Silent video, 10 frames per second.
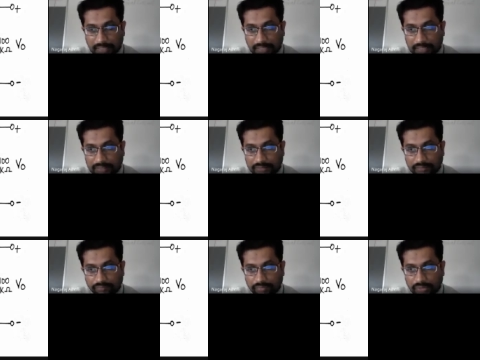and
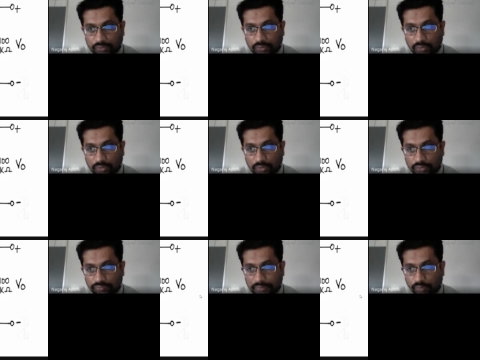we have to
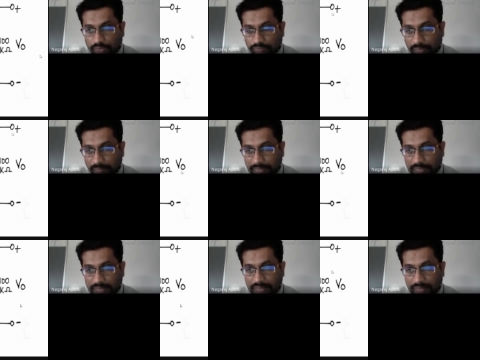also find what will be
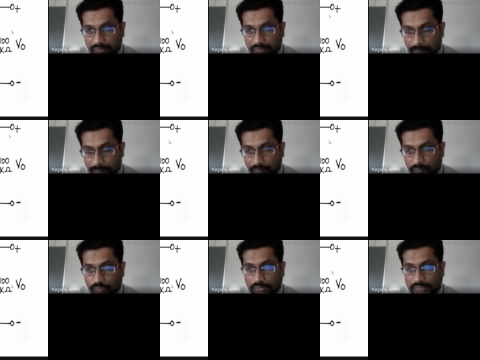the
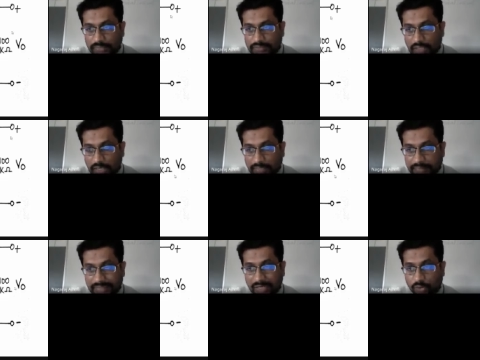voltage
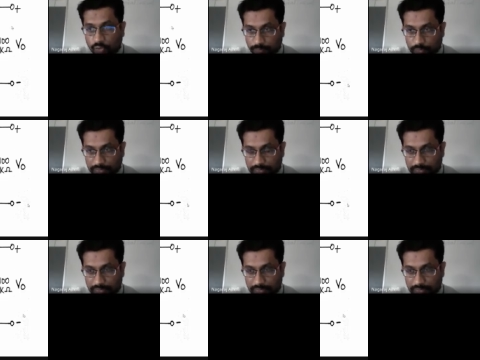at the output.